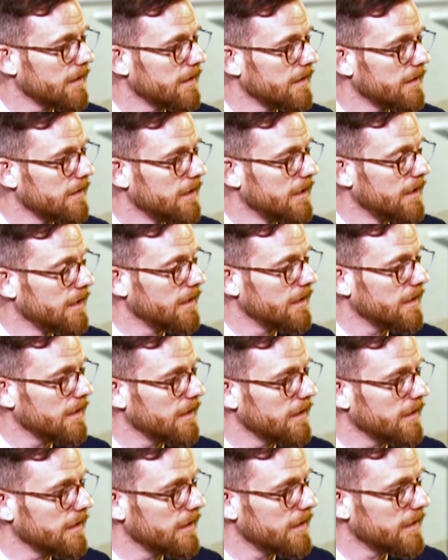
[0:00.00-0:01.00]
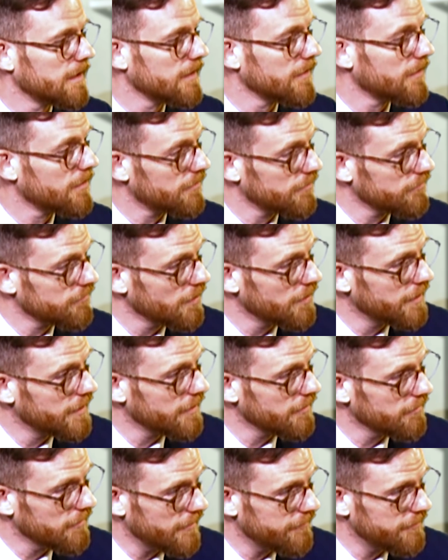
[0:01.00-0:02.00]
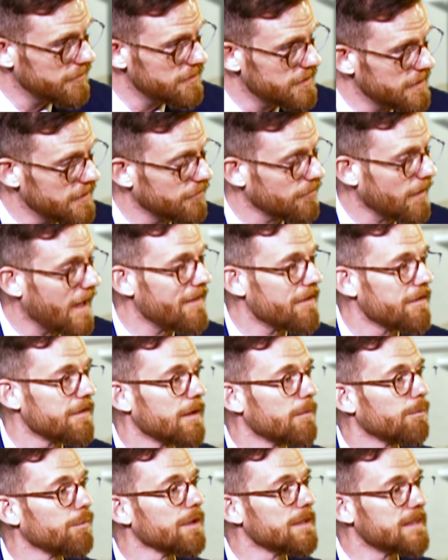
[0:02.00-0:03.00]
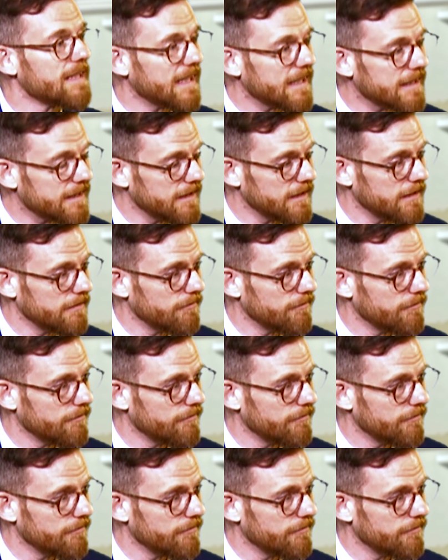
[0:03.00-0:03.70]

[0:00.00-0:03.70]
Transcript: uh, against Rohingya refugees rather than protecting